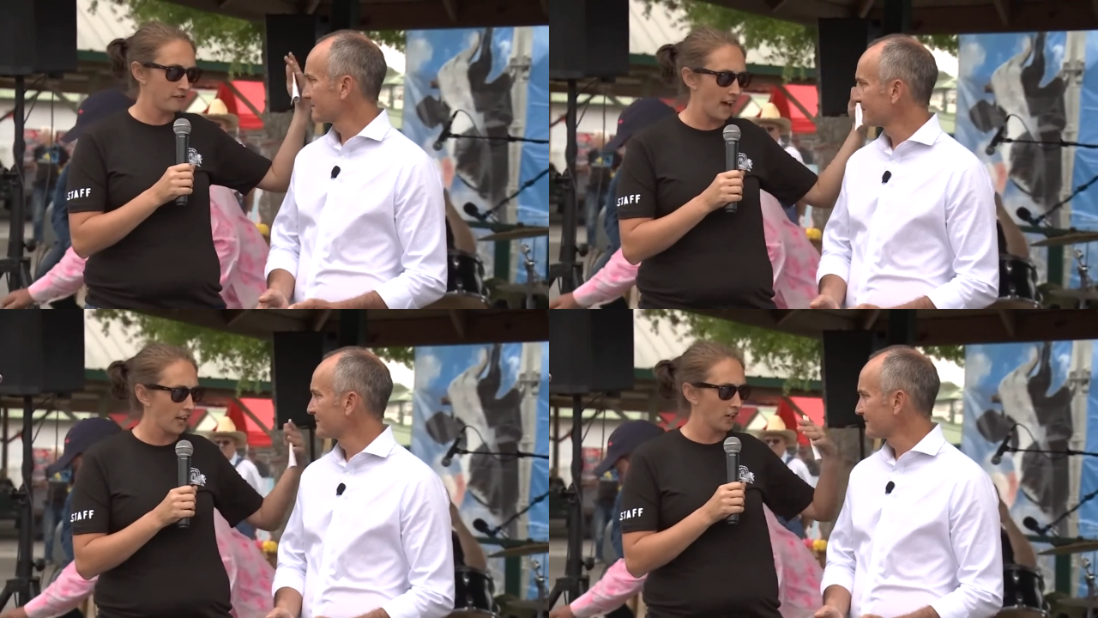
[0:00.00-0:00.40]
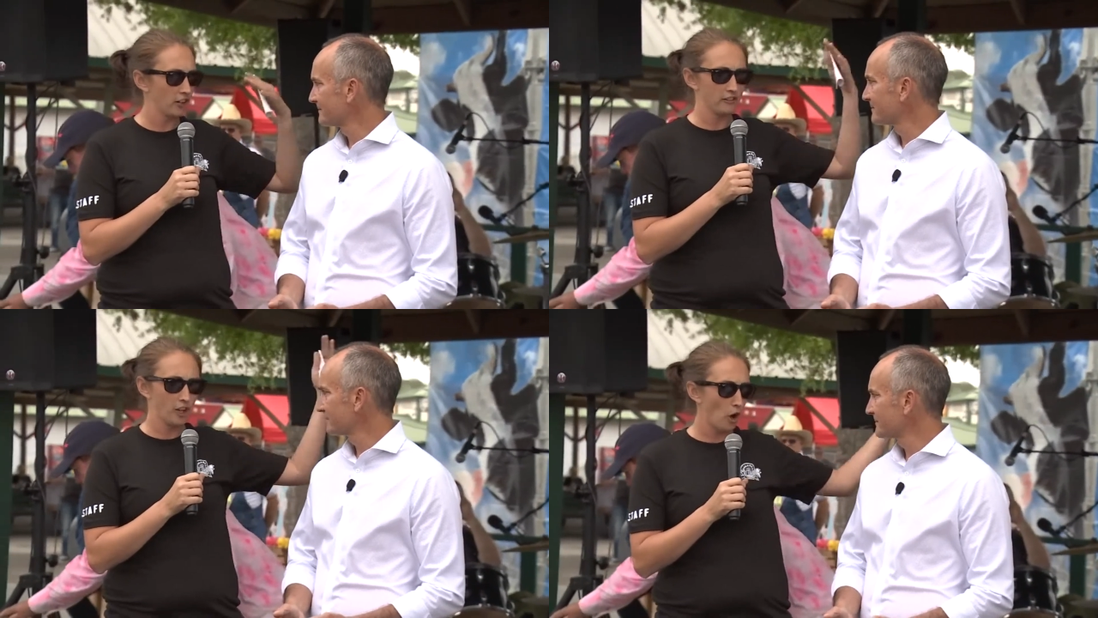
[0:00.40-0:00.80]
Speaker 1: fire,
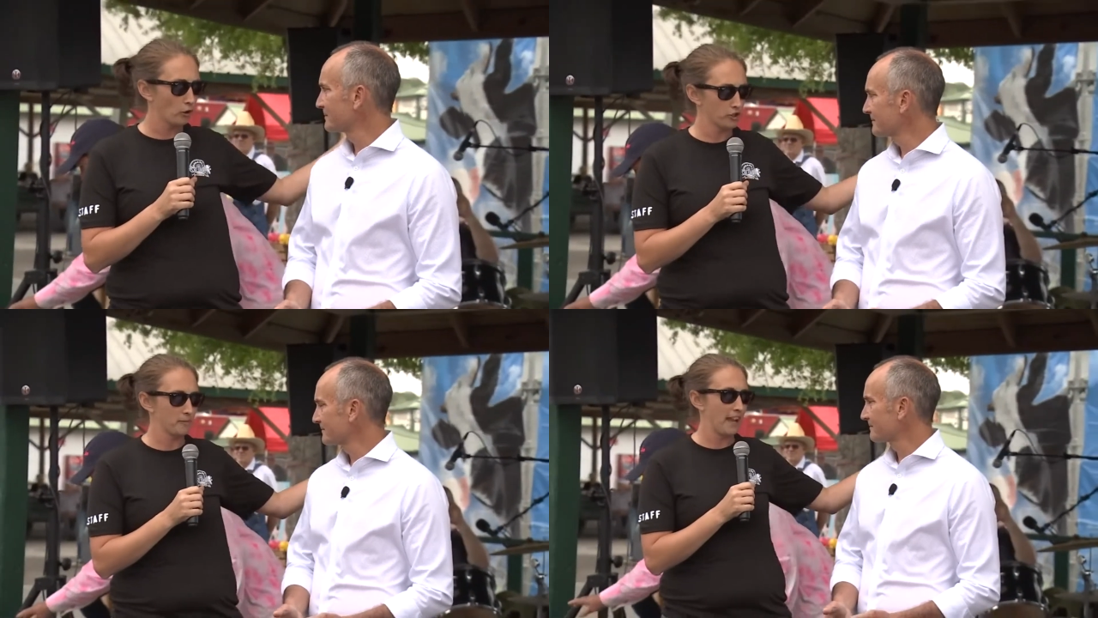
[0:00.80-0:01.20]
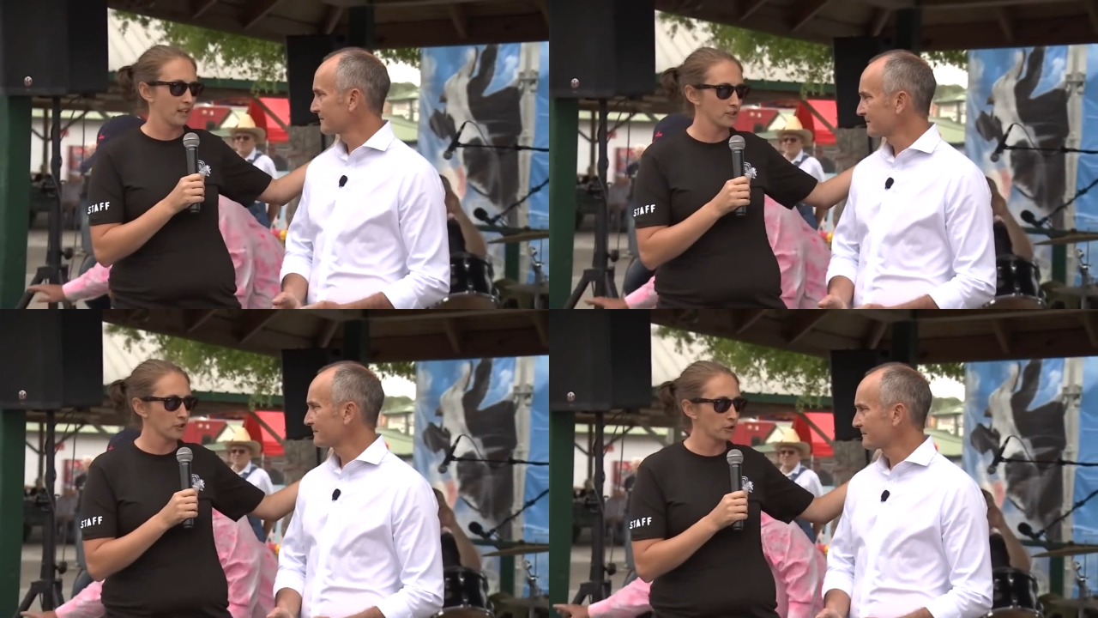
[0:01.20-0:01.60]
the whole shebang.
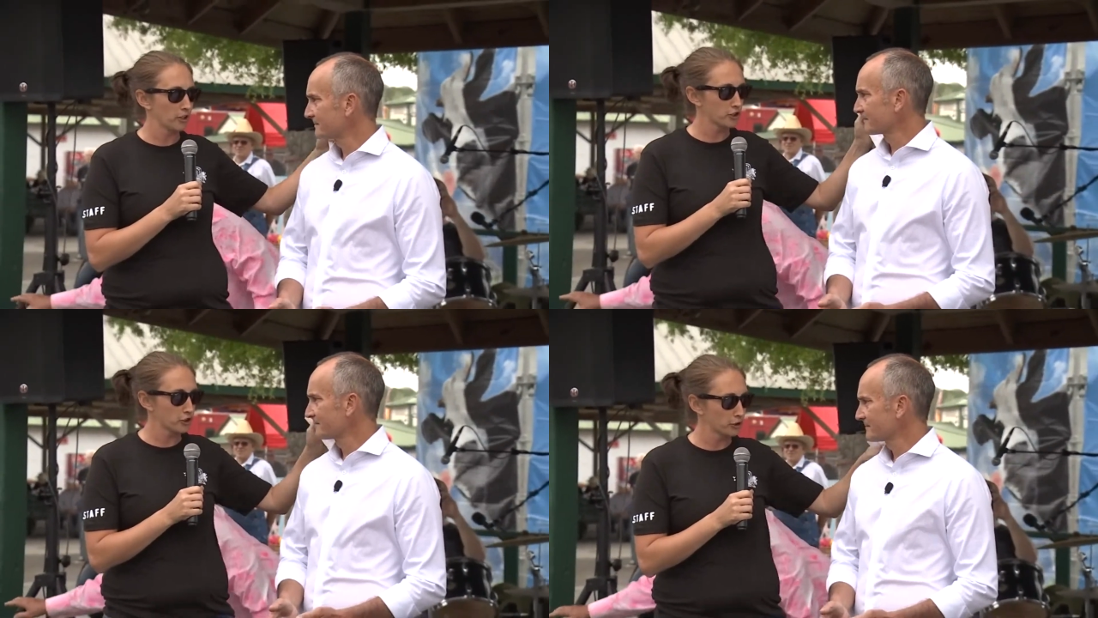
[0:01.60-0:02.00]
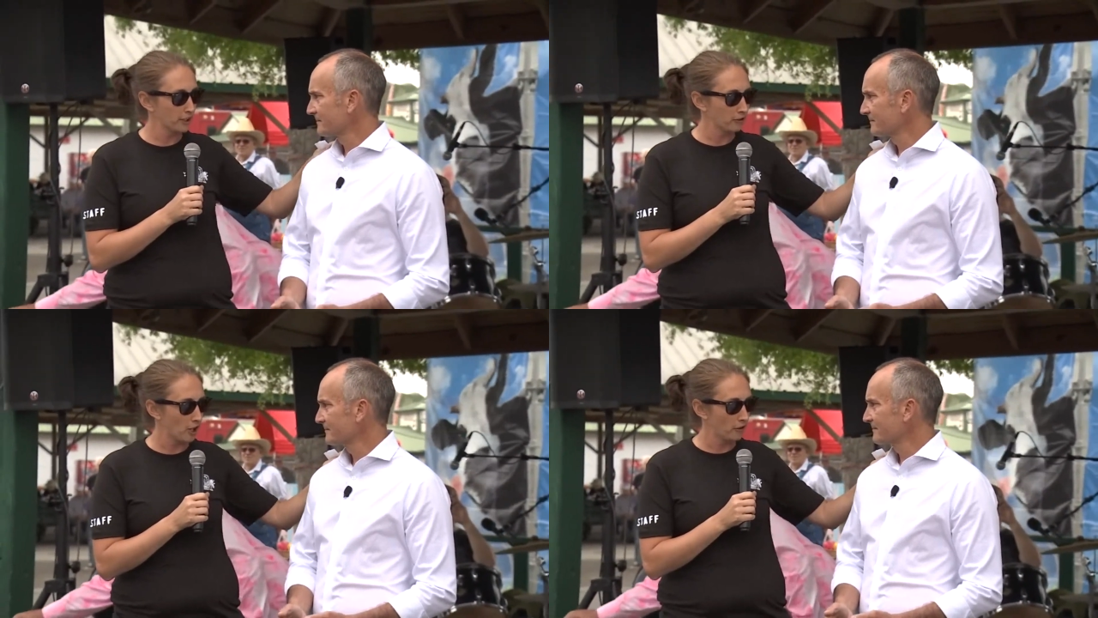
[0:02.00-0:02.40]
So you are a true
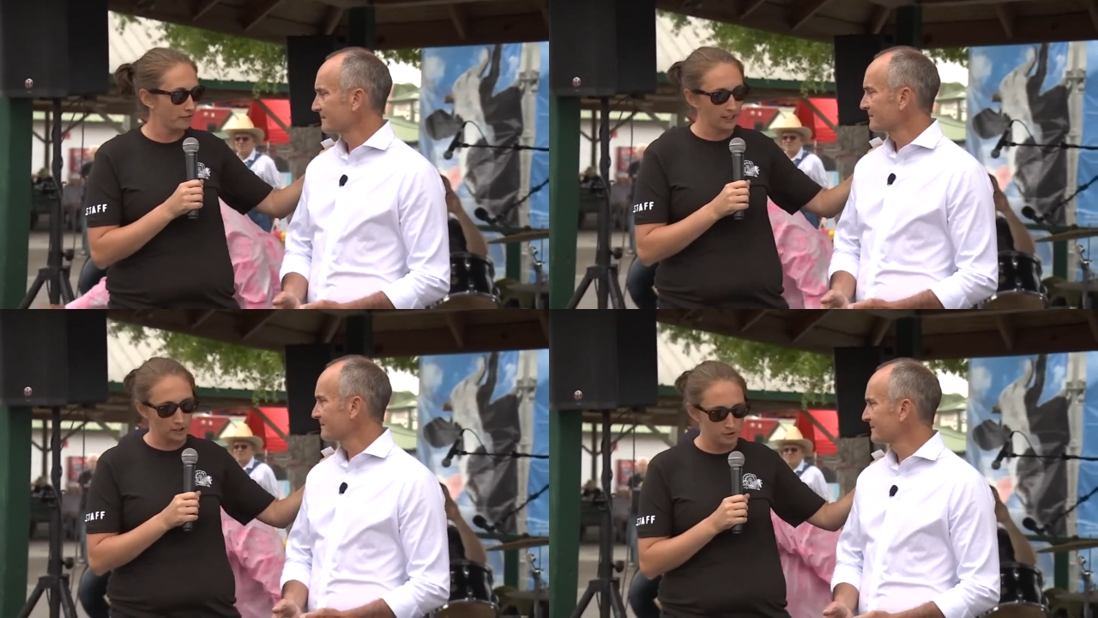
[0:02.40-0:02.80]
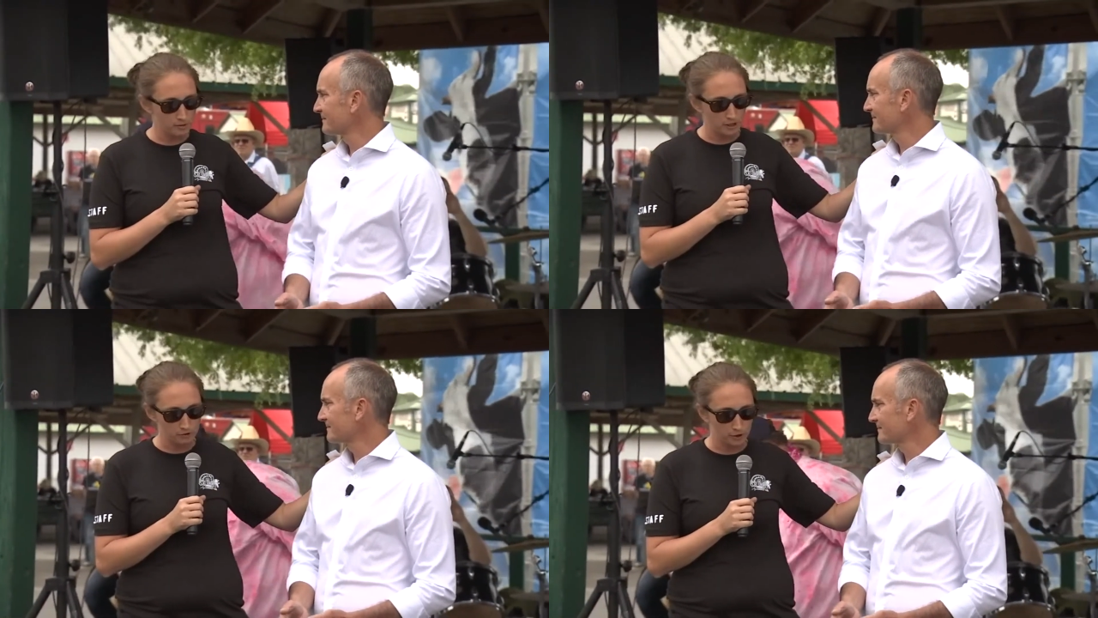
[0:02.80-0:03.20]
hero. Thank you so
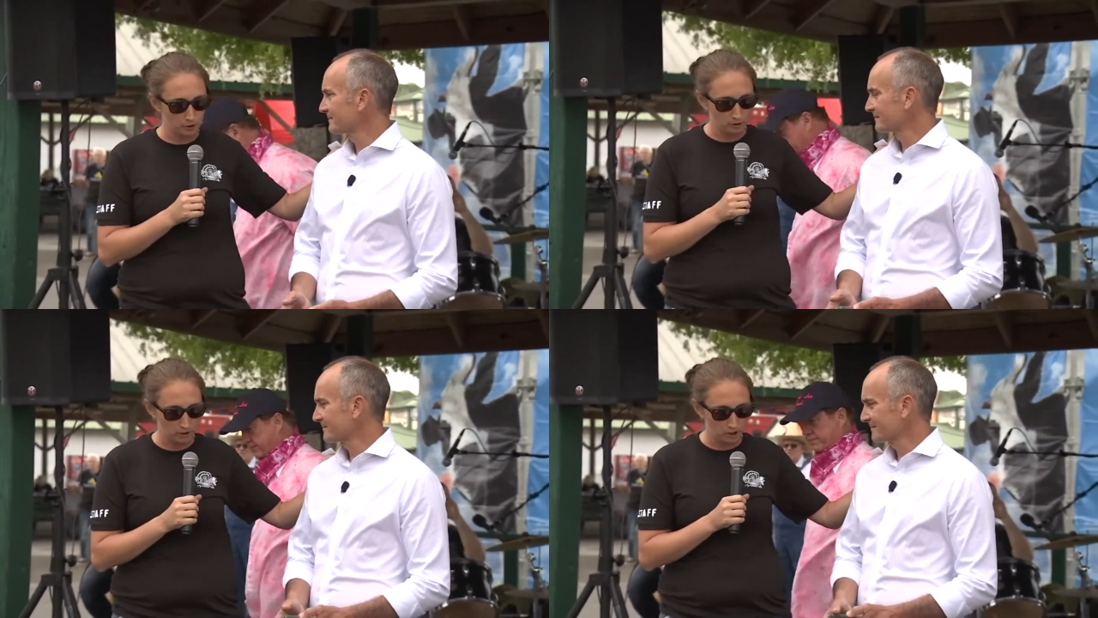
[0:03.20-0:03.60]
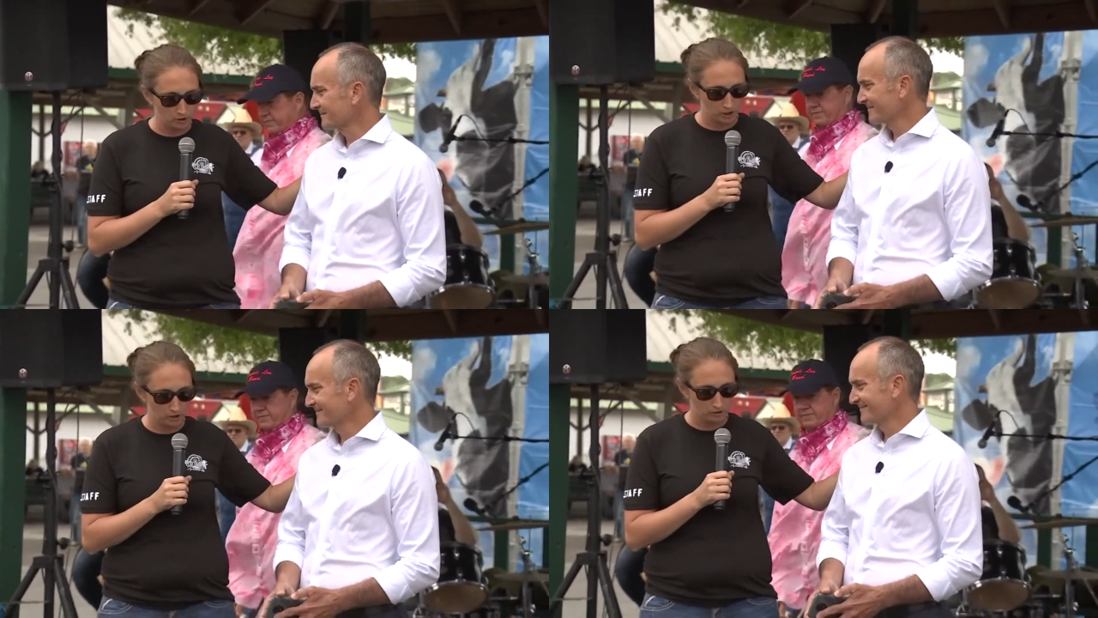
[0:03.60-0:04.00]
much for doing what you
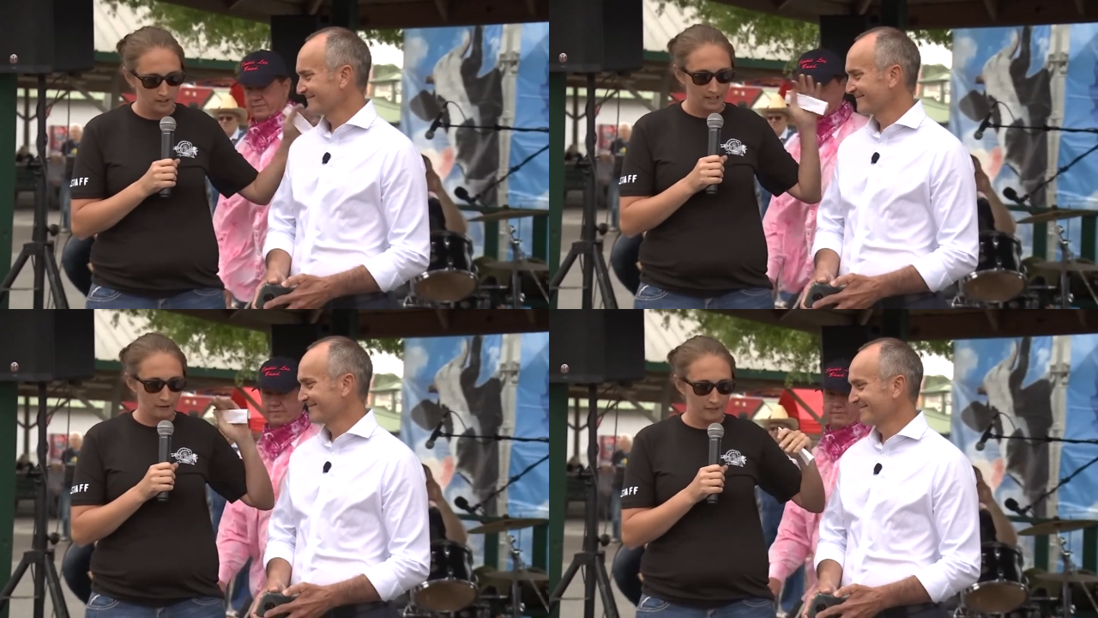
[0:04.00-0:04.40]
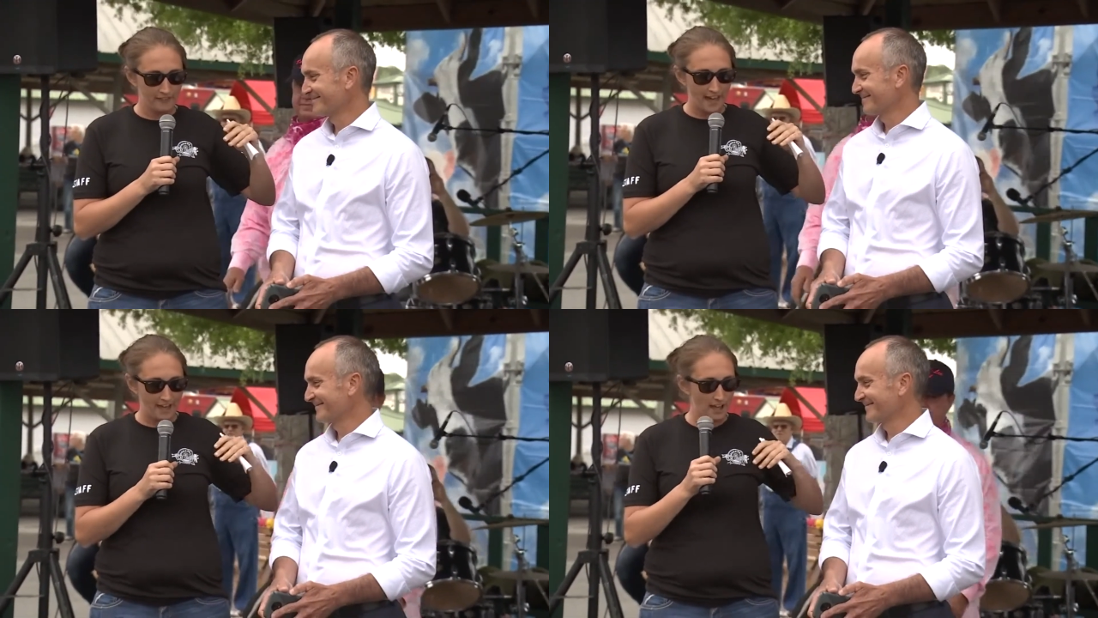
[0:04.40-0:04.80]
do. And with that,